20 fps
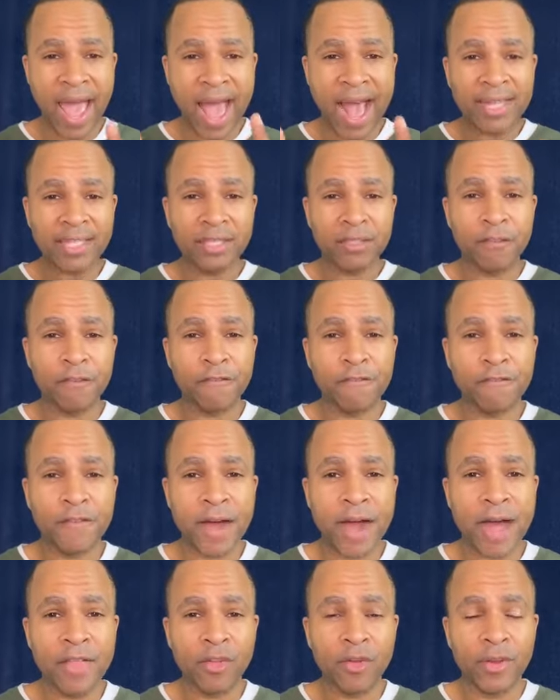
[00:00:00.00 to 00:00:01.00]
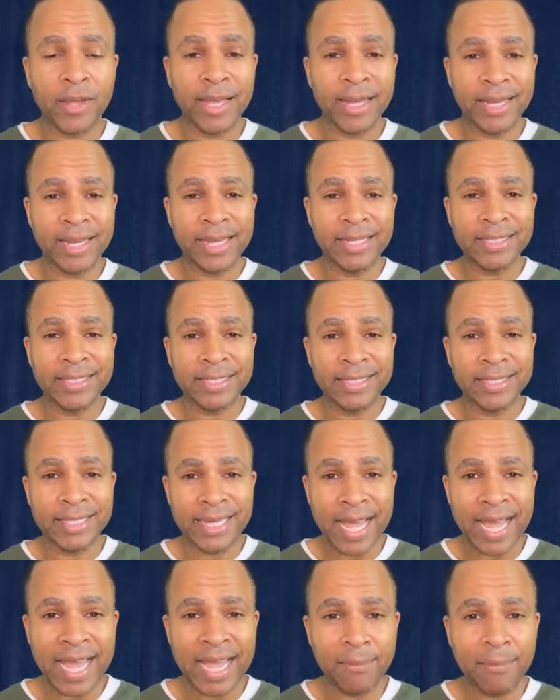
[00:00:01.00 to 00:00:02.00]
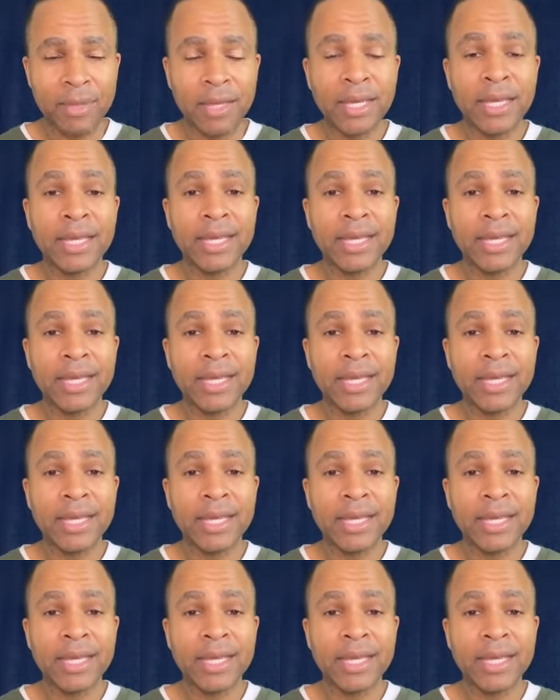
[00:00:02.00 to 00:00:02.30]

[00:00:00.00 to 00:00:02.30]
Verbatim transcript: ask the Father in his name,